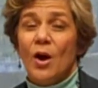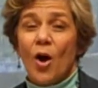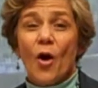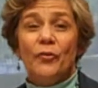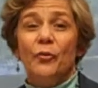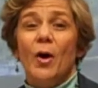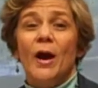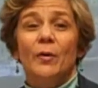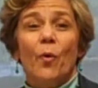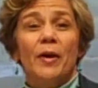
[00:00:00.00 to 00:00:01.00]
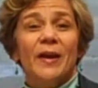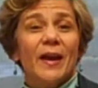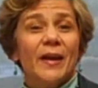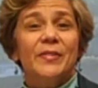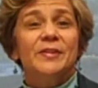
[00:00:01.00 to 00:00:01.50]
Also, I want to
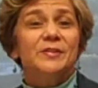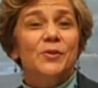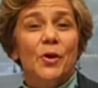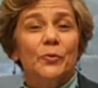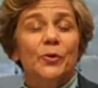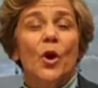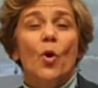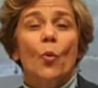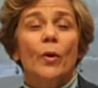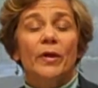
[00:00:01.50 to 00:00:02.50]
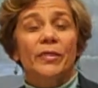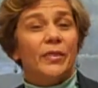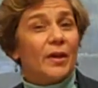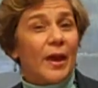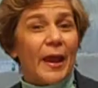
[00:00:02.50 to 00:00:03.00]
end this note with
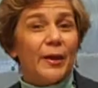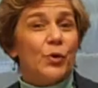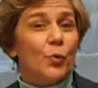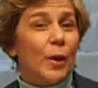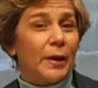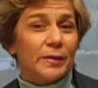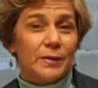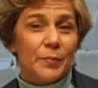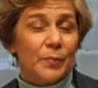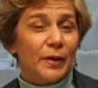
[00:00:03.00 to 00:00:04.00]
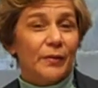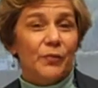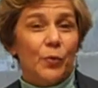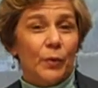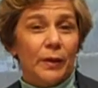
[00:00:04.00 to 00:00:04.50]
a great pick of
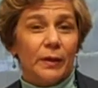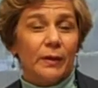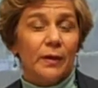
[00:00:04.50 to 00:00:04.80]
the week.